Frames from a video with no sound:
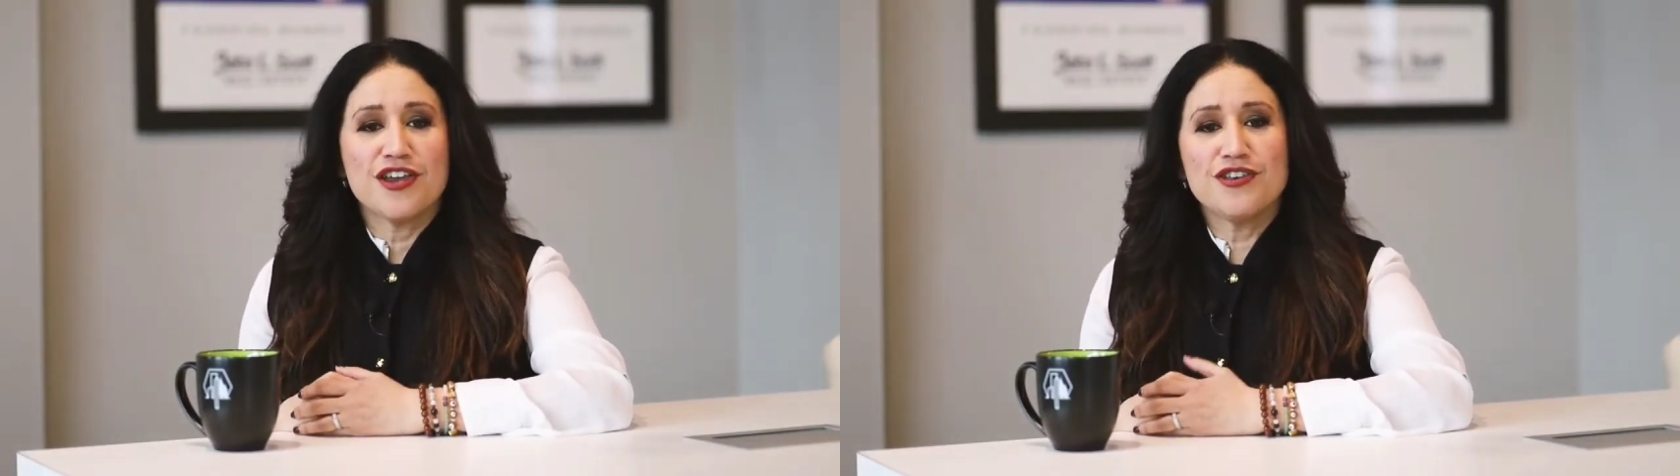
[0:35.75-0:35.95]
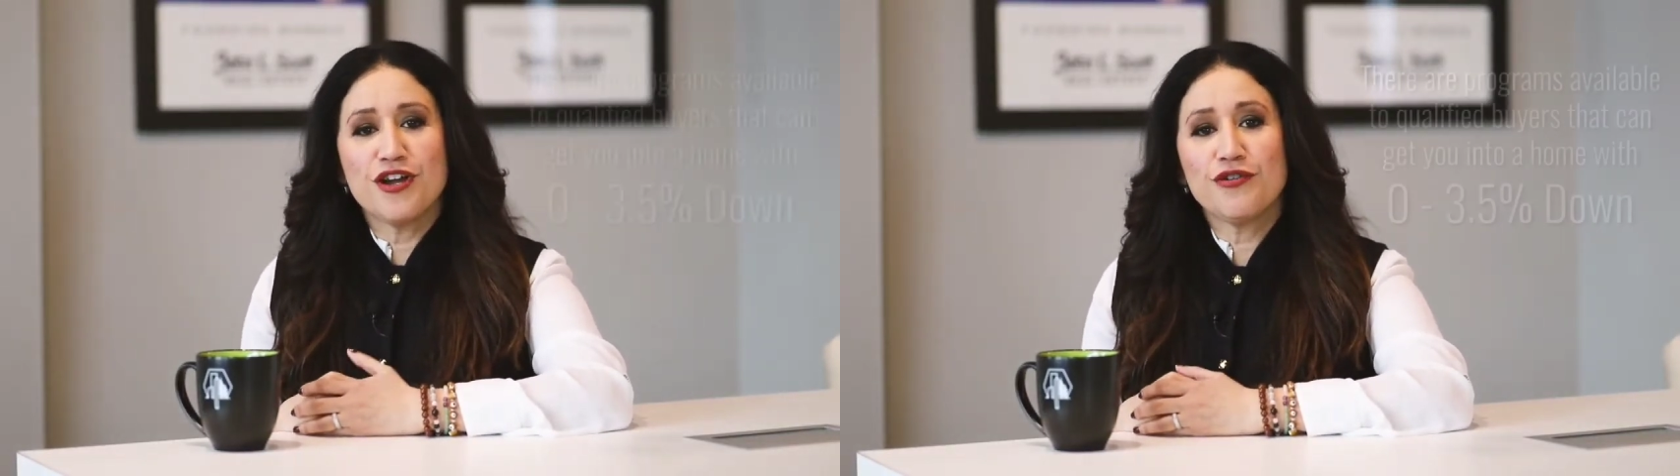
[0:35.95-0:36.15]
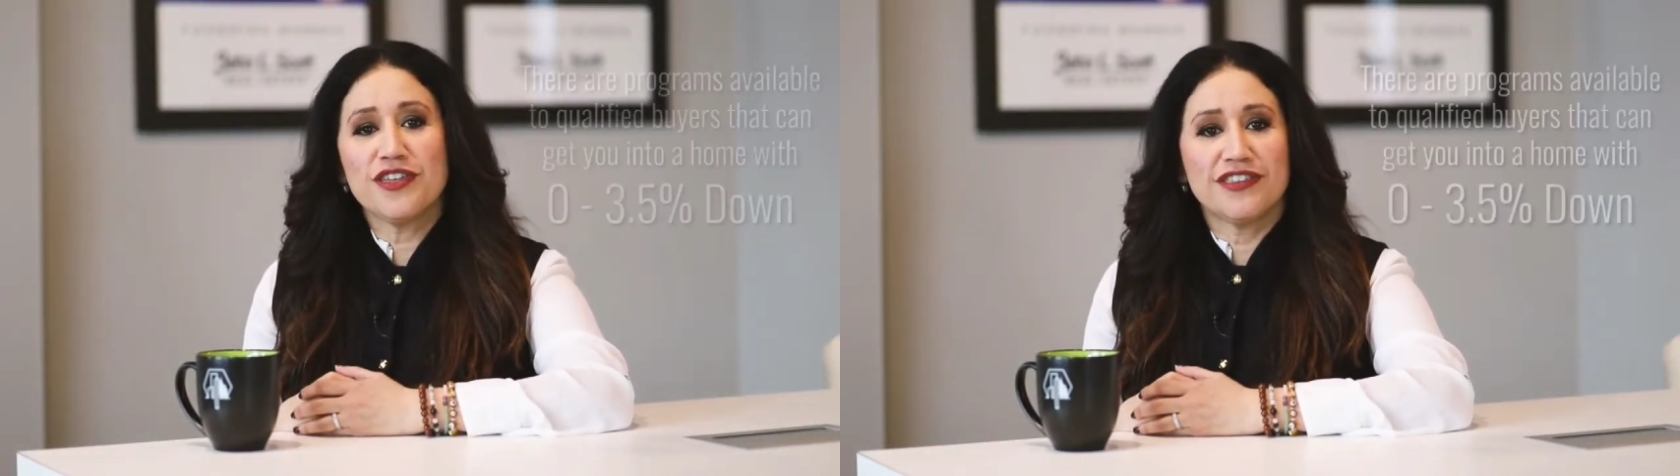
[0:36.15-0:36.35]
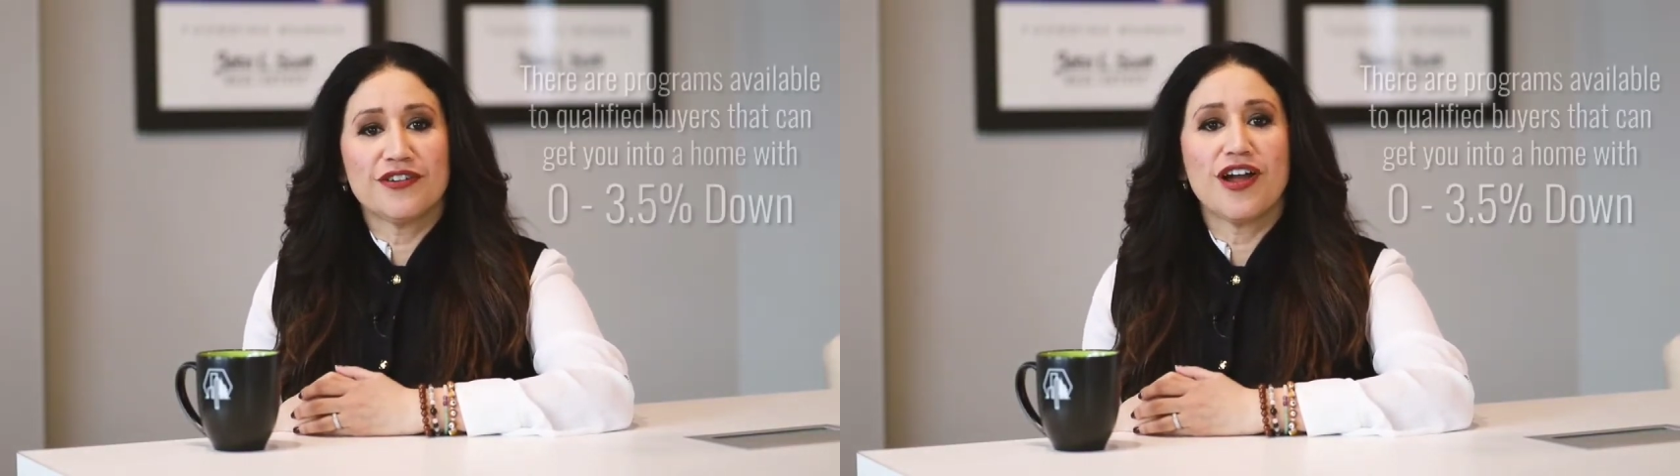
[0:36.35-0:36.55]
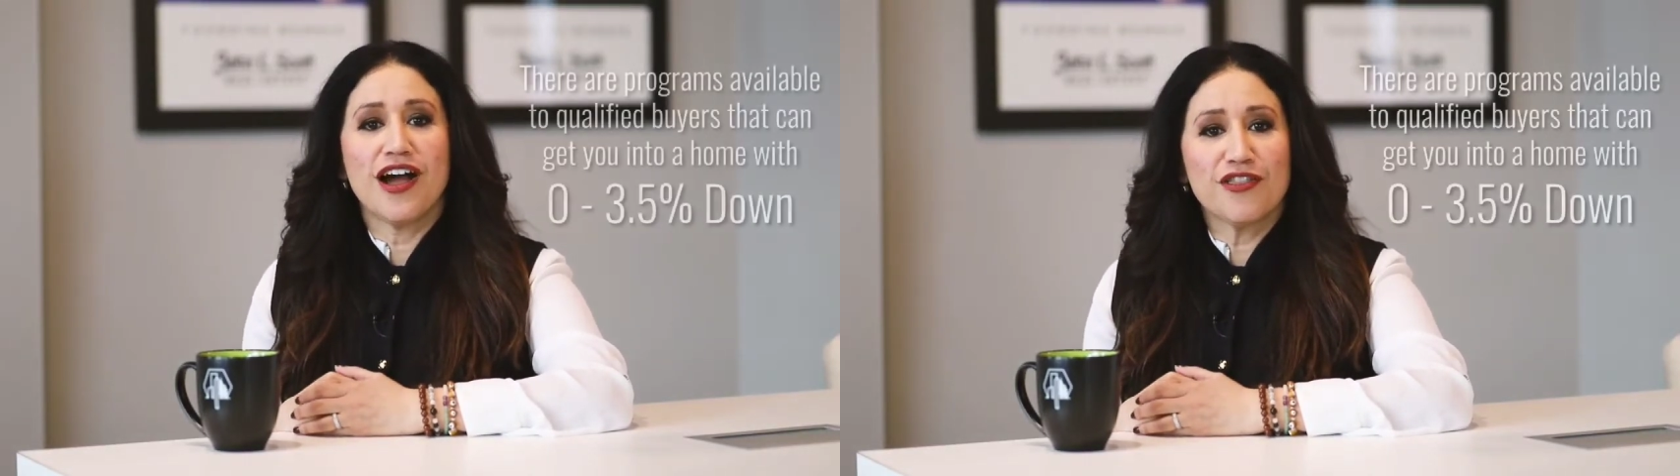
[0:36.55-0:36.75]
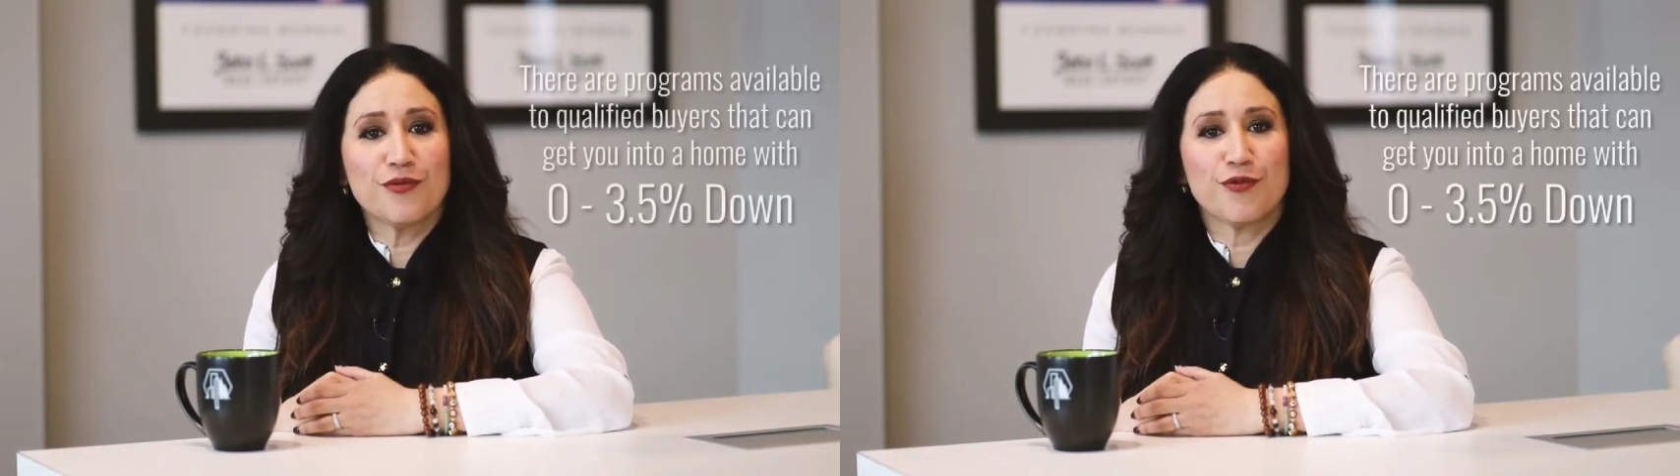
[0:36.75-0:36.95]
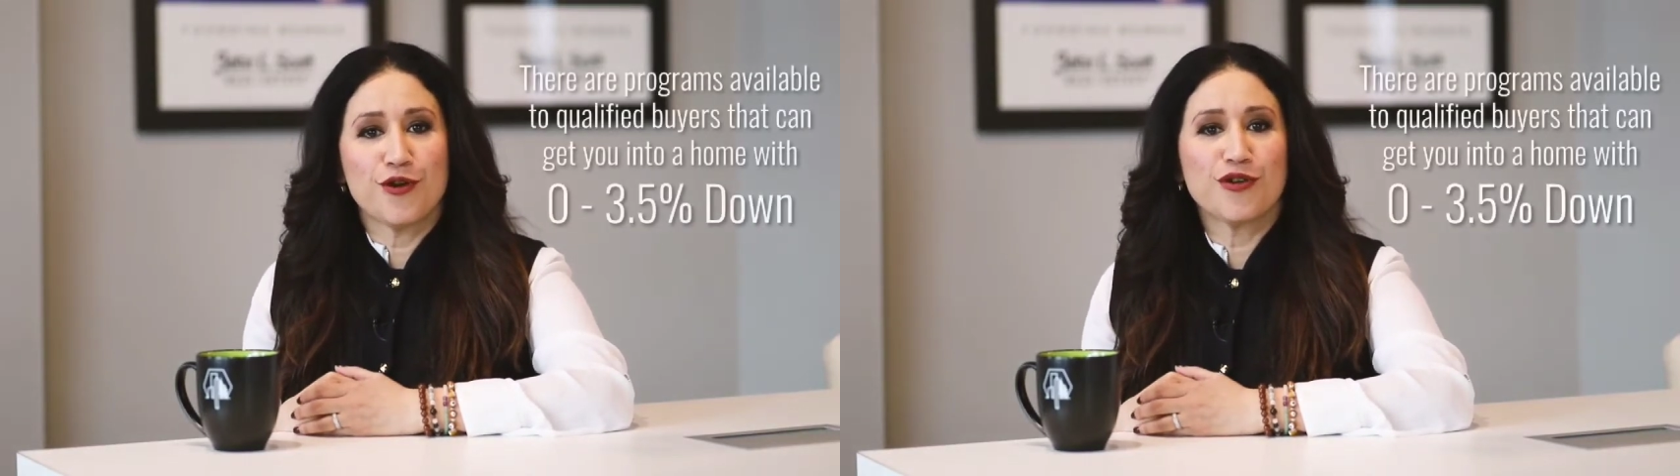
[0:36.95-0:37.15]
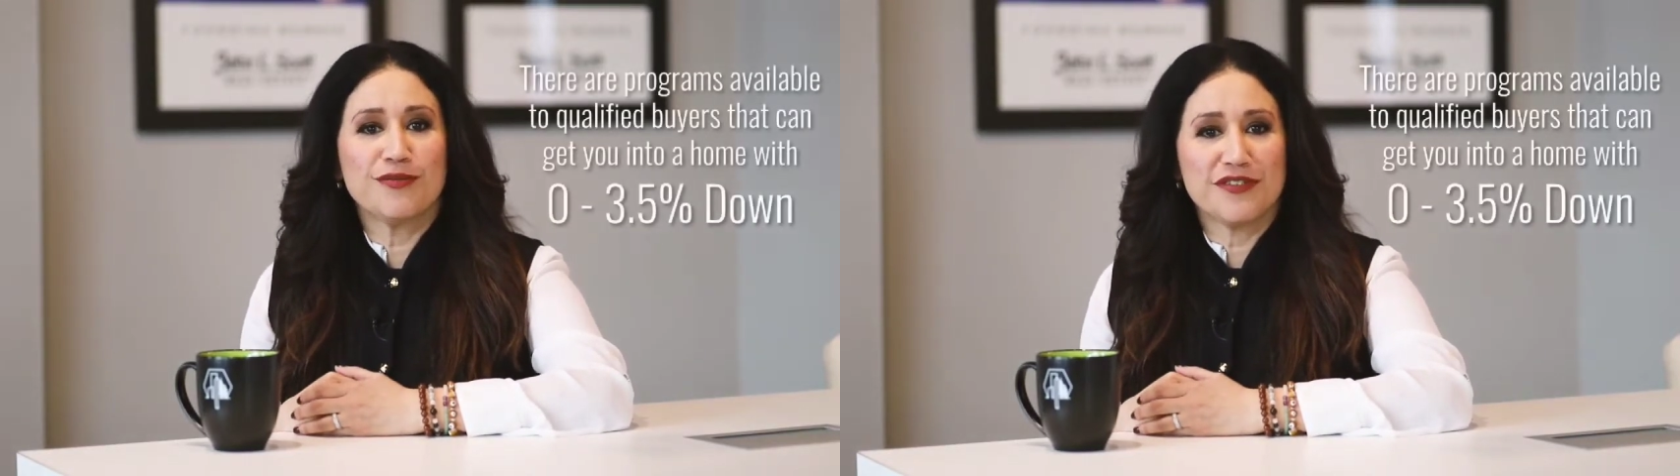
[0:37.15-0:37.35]
know that there are other
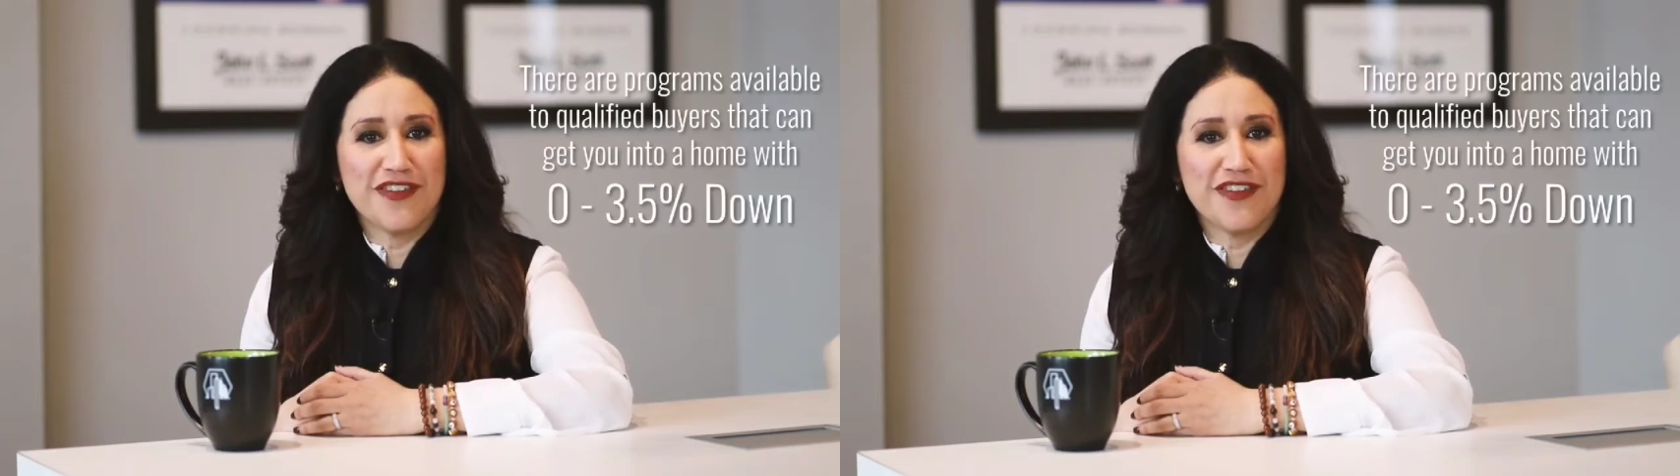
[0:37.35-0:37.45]
programs